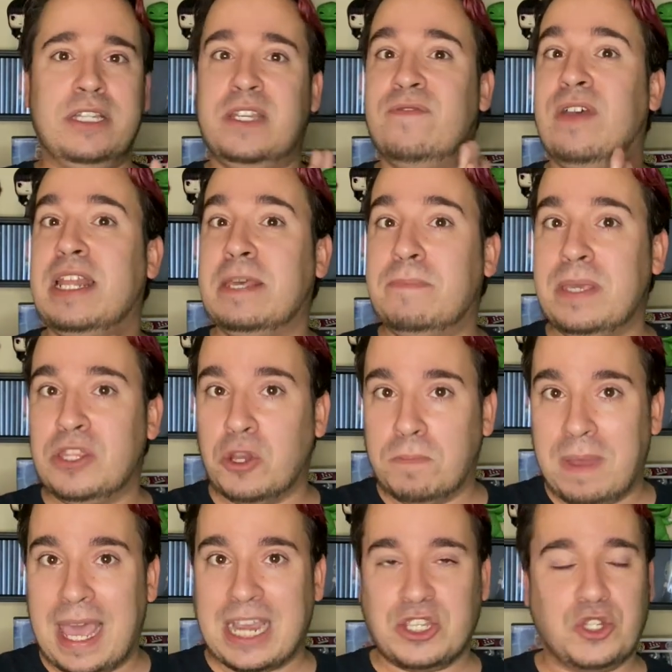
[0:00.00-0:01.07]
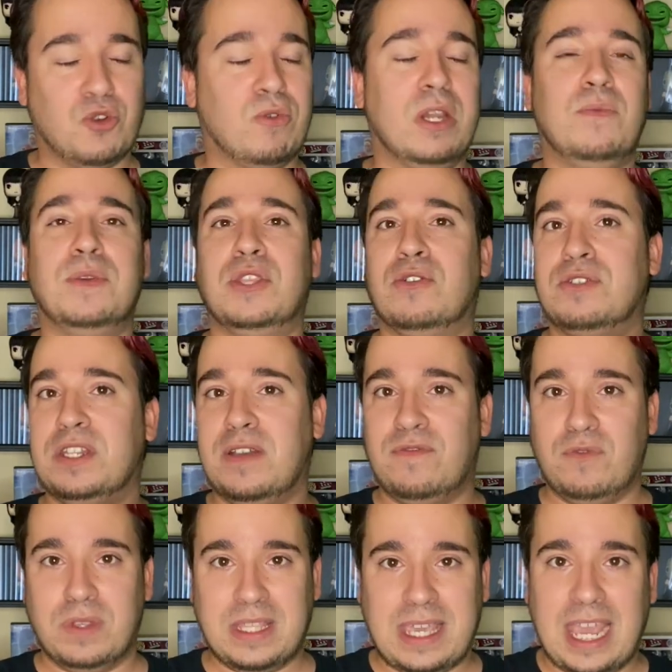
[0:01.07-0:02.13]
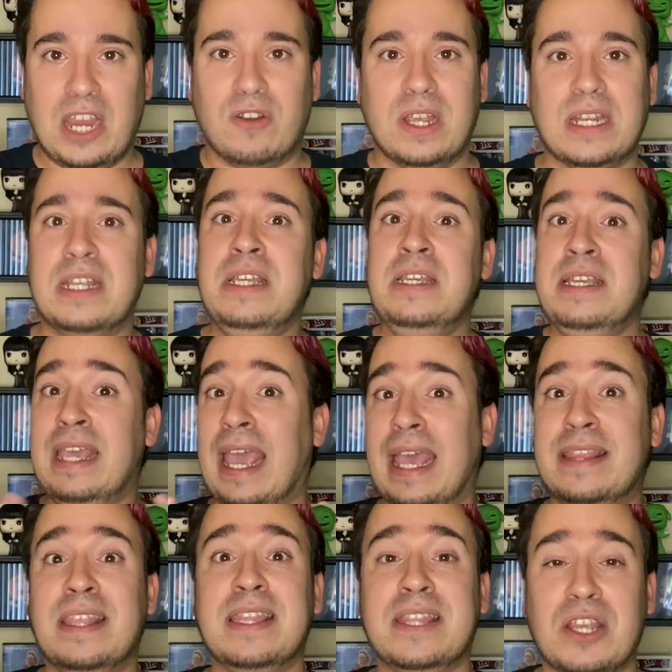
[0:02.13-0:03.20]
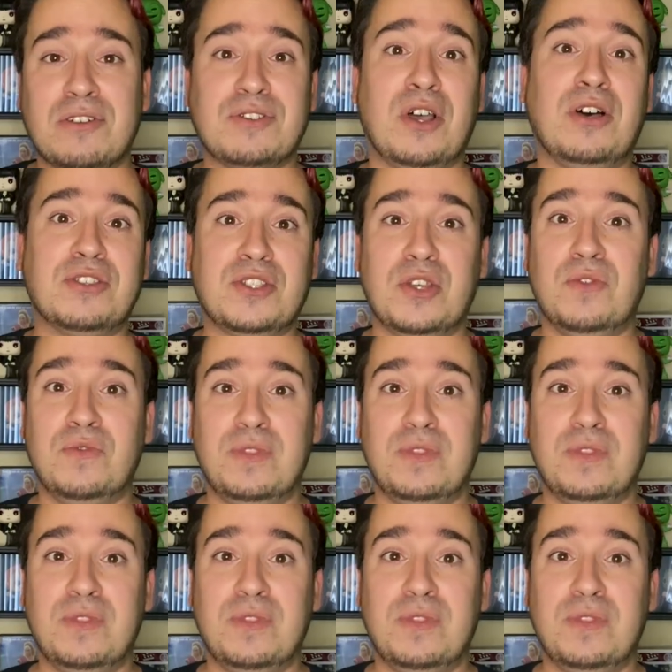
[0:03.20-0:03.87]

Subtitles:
developing their backstory with their stuff with Garrett. And then there's also